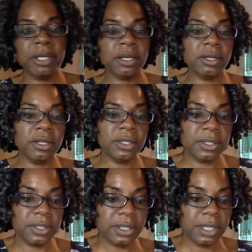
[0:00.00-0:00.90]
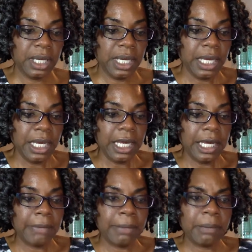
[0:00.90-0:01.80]
because
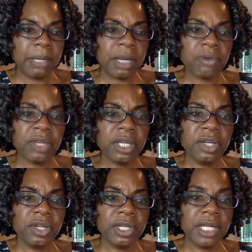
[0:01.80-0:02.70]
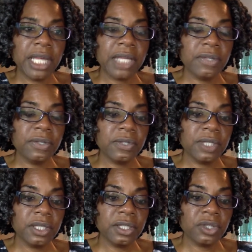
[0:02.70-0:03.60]
um, I'm not really good at
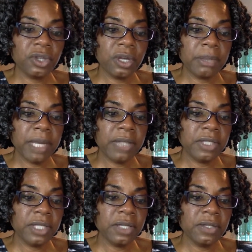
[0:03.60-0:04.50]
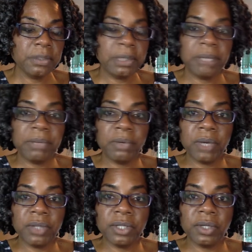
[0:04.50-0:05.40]
using the chalk pastels, but I've been
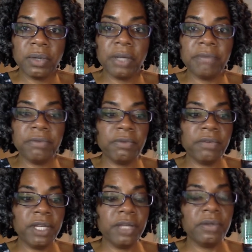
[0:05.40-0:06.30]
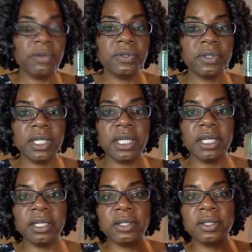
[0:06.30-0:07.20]
watching quite a few videos
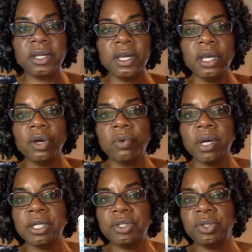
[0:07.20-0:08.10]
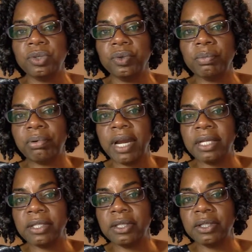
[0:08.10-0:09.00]
and wanted to
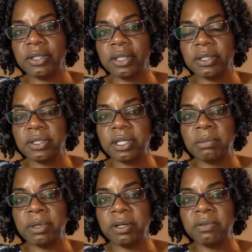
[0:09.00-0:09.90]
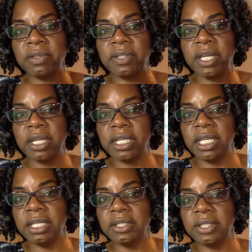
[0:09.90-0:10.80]
practice some of the
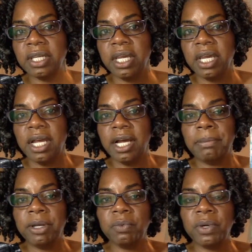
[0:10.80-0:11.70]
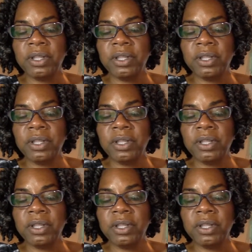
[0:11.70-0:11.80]
techniques. Um, and one